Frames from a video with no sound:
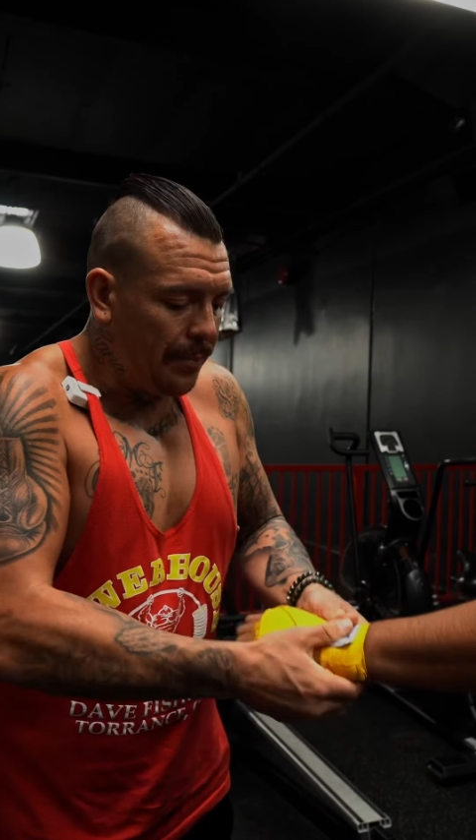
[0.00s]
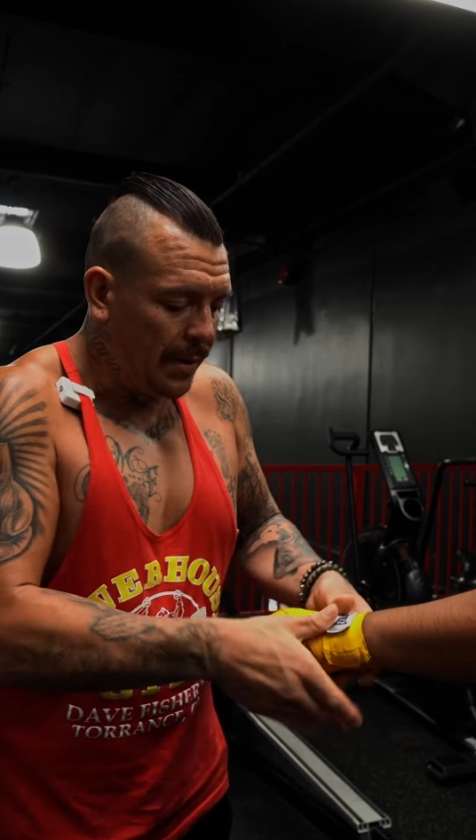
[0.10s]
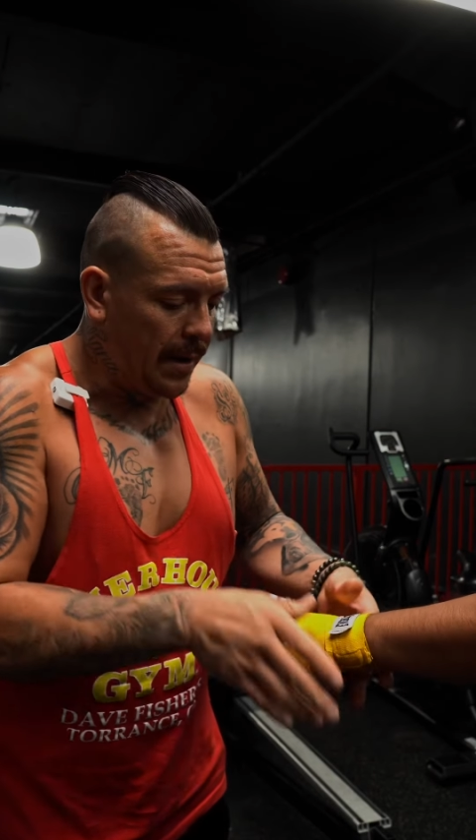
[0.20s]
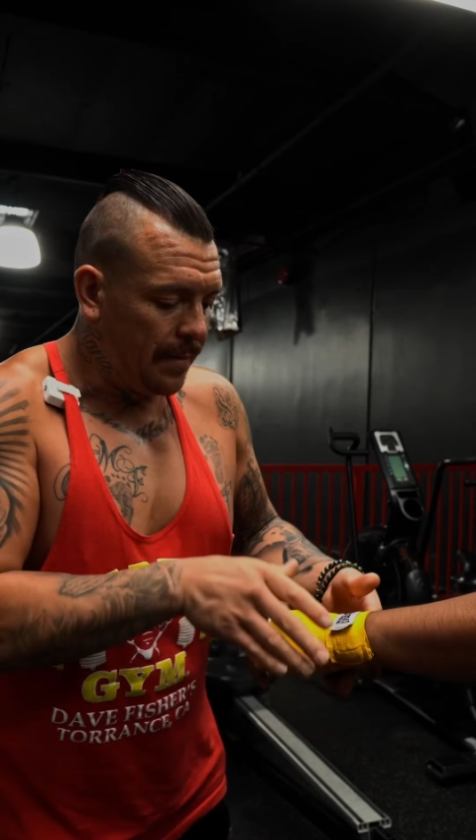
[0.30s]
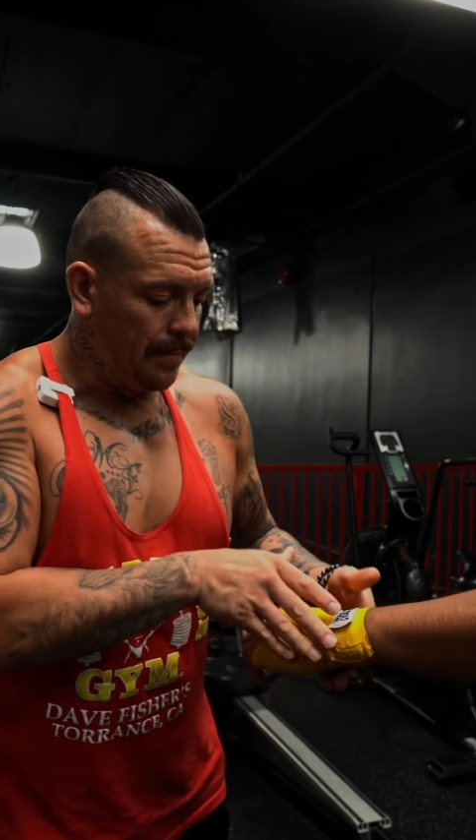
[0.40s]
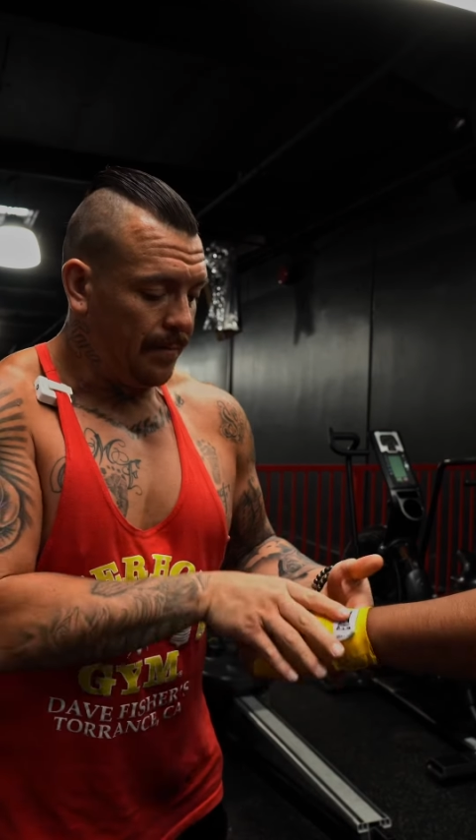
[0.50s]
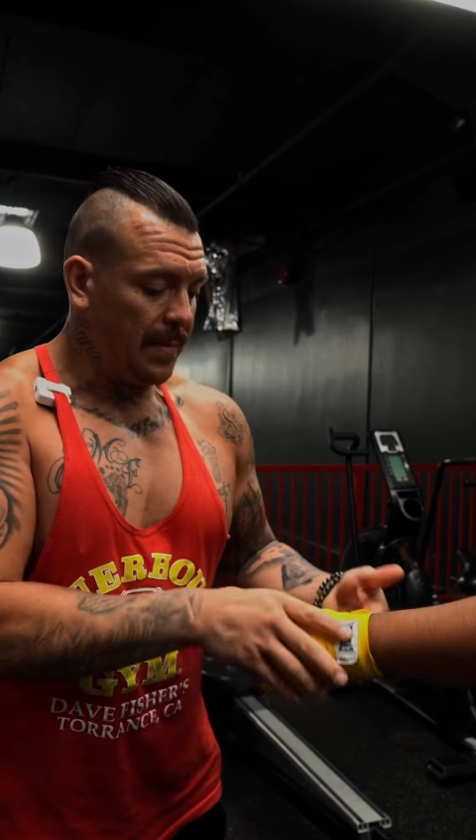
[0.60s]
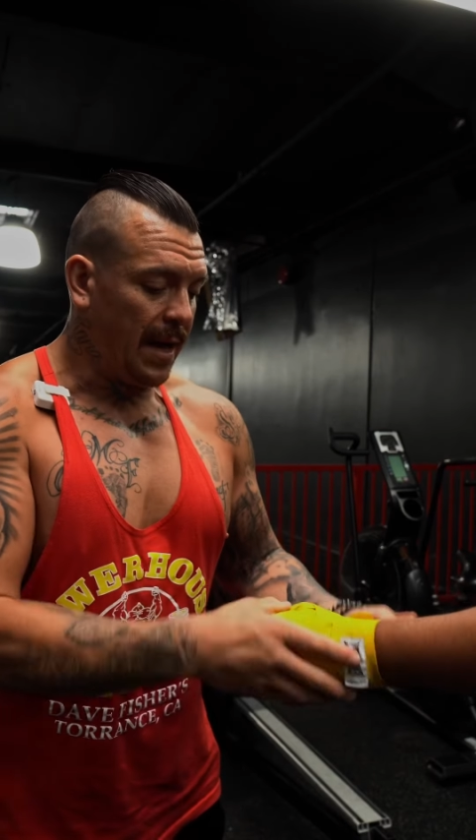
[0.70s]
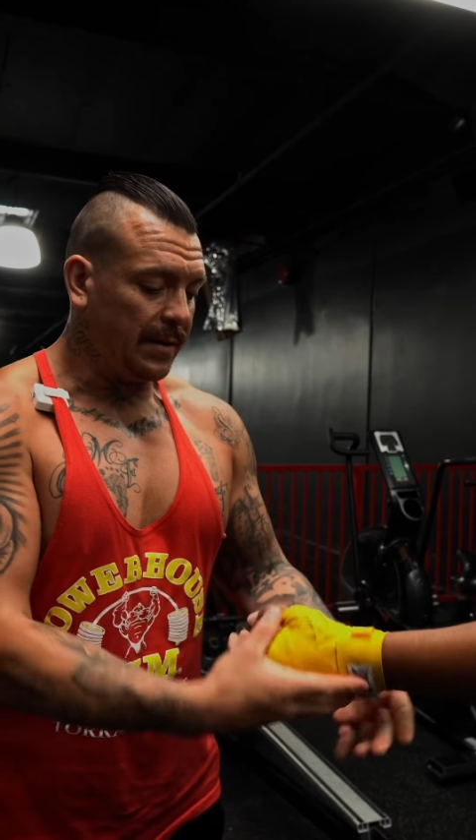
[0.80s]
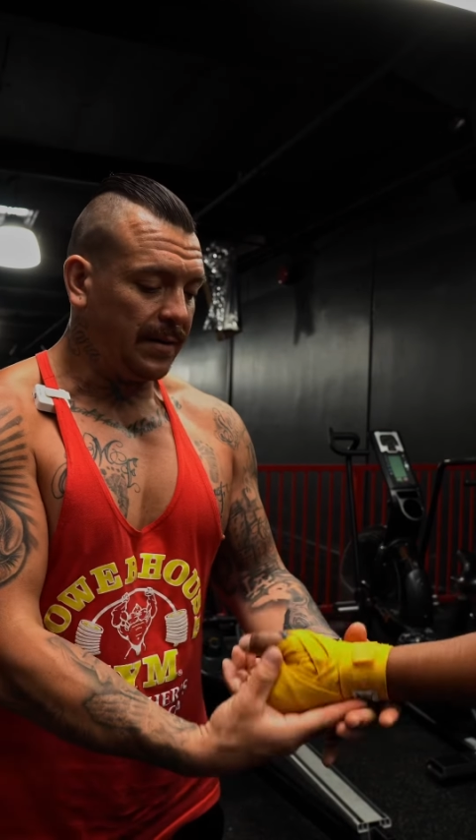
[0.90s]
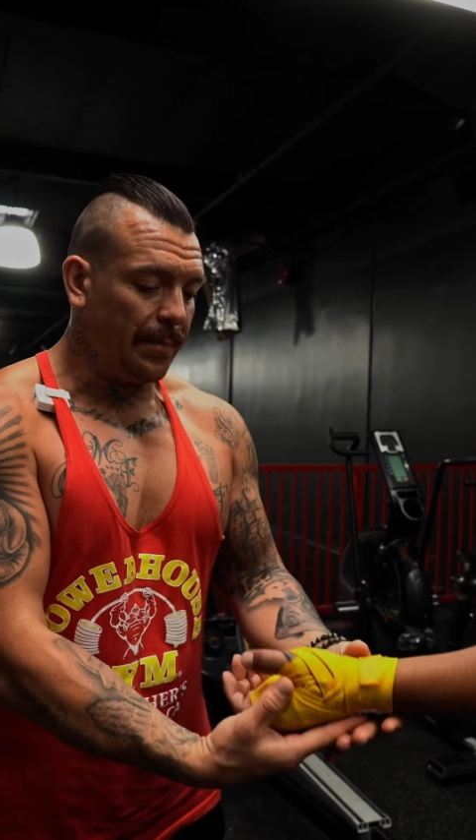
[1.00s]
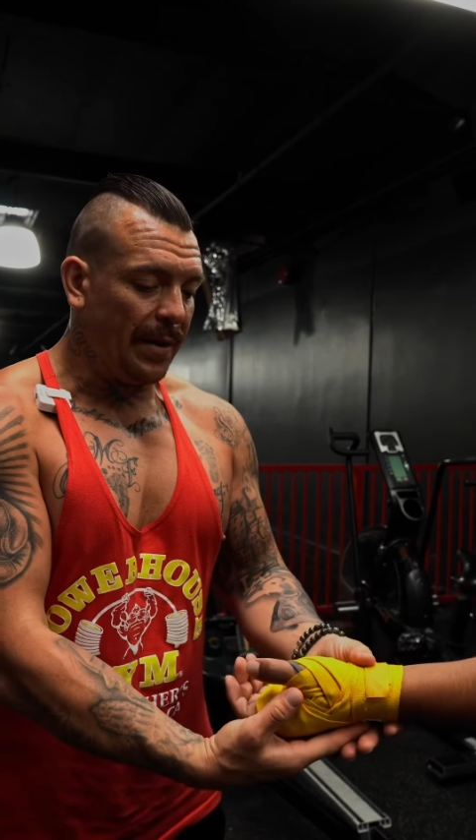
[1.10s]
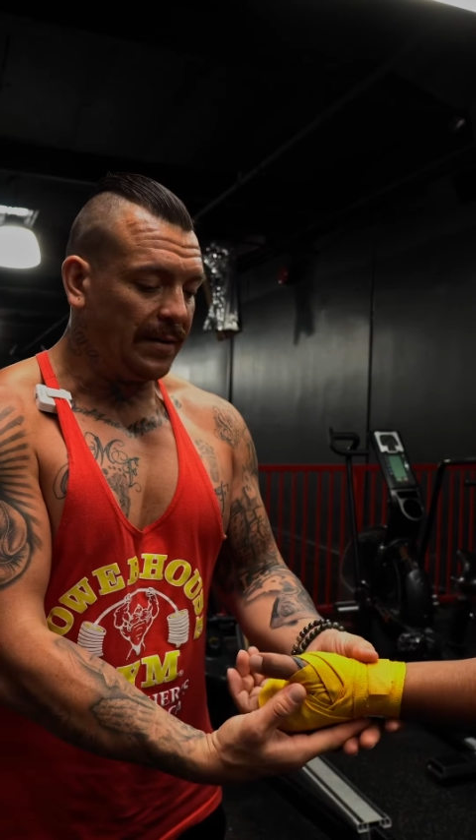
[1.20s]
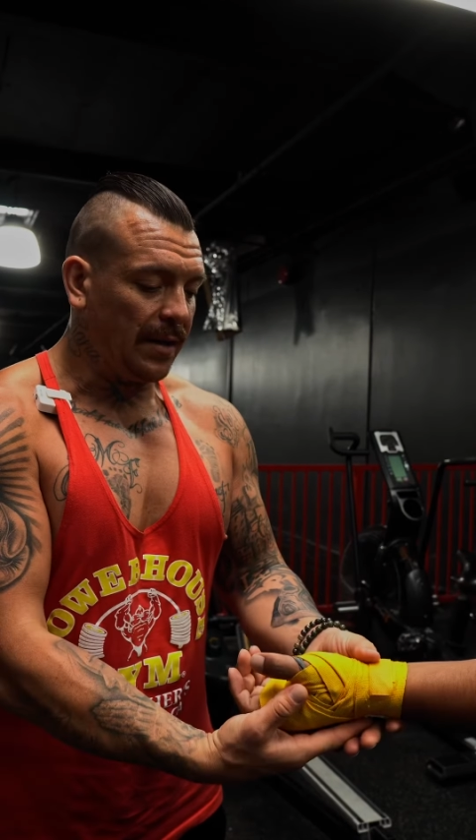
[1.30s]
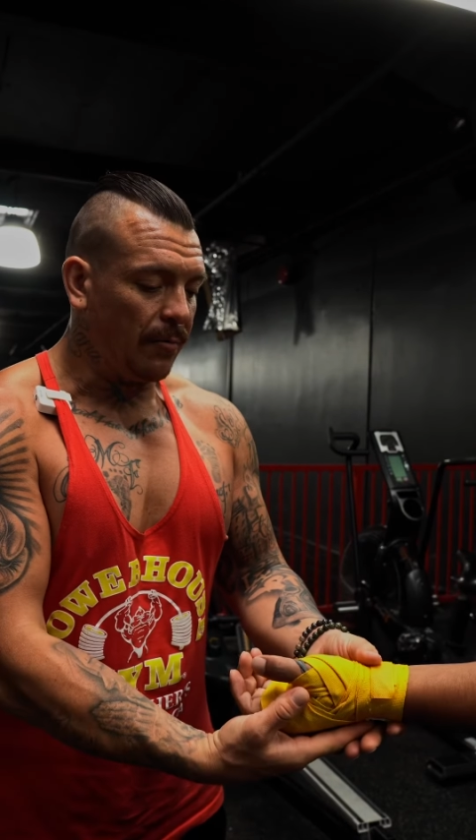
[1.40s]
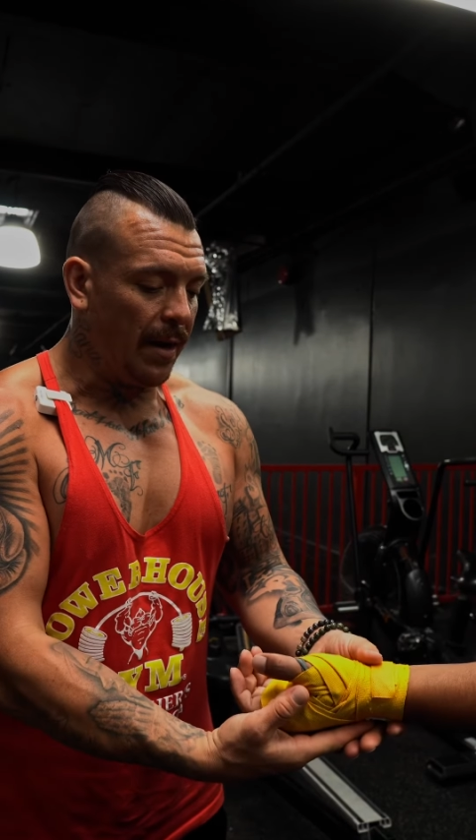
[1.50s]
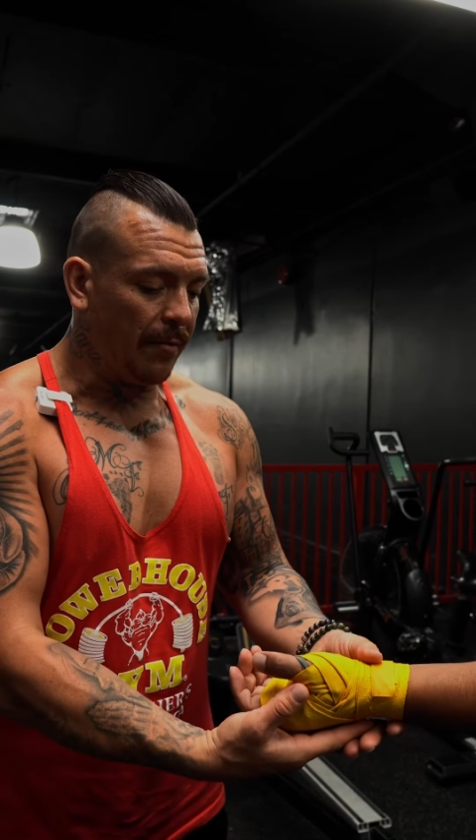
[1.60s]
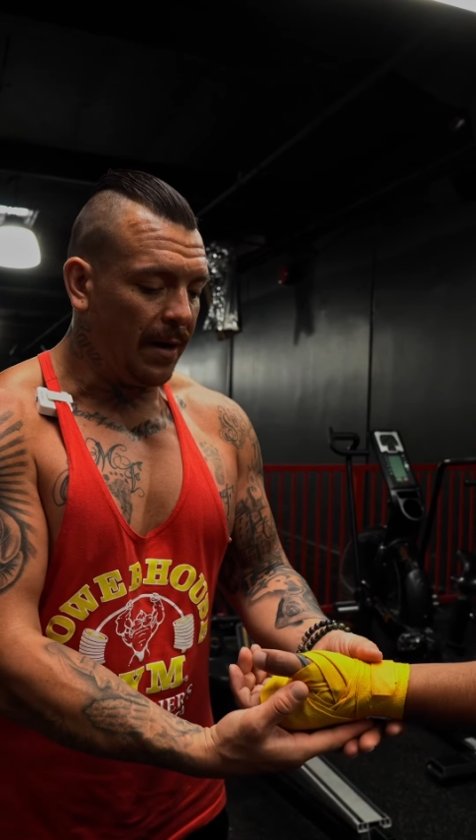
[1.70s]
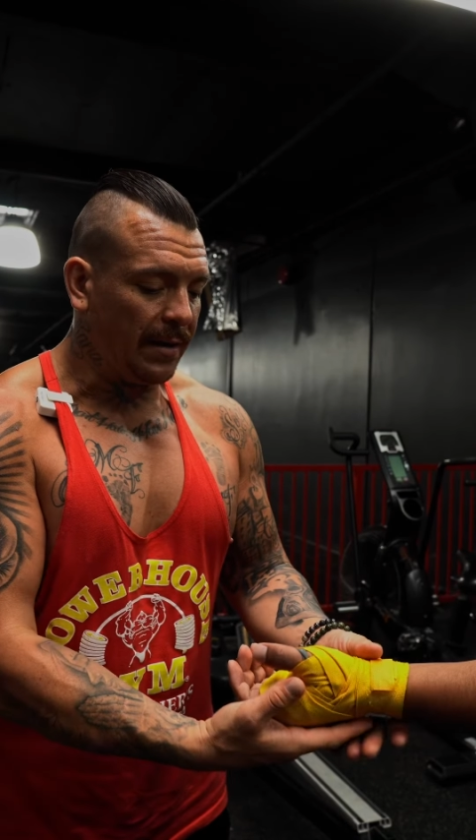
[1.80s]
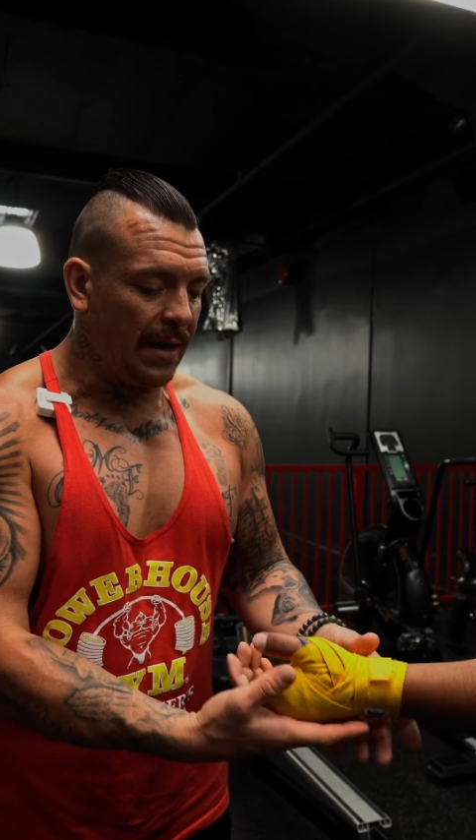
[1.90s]
But that's the basic way
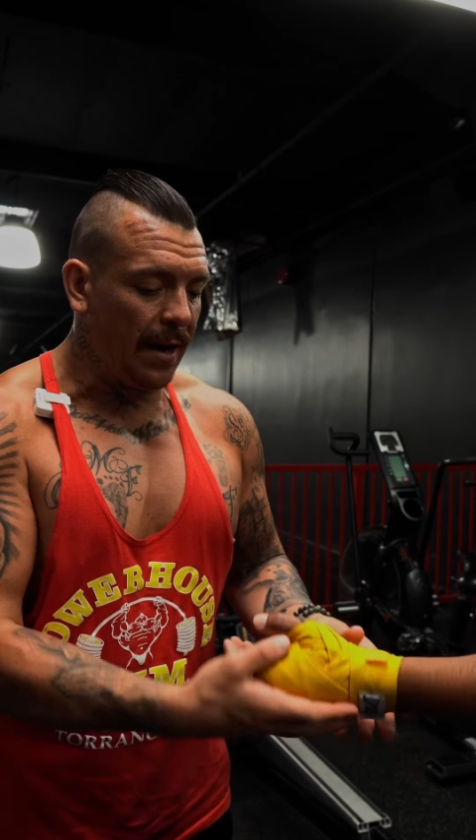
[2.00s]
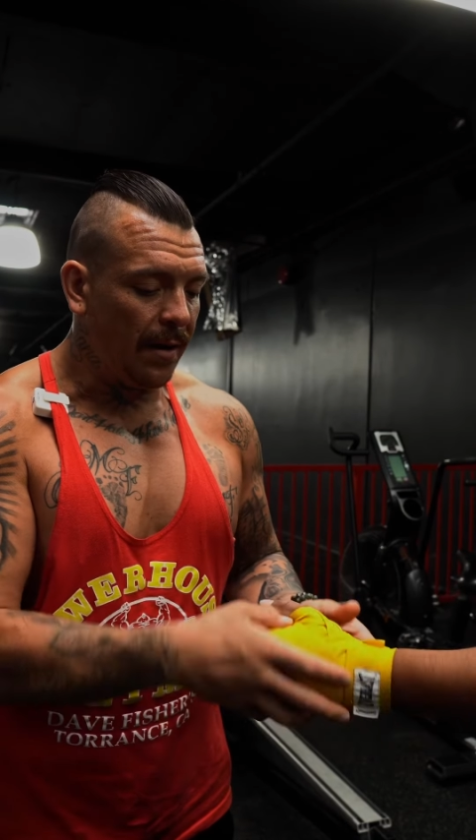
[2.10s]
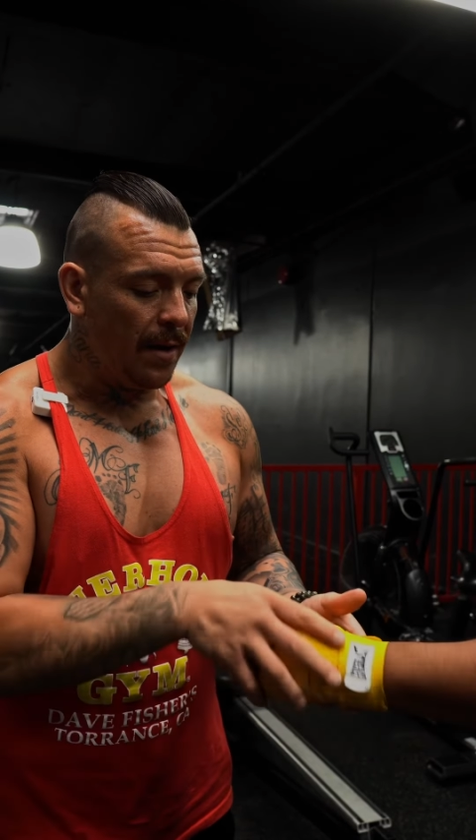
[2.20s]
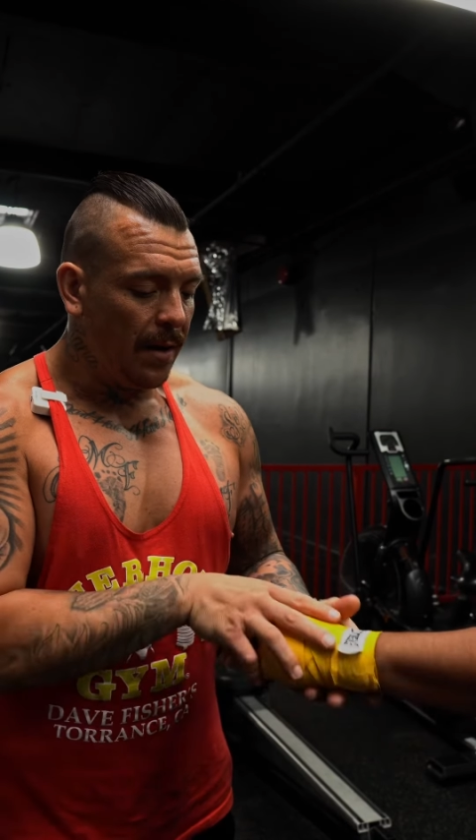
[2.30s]
right there.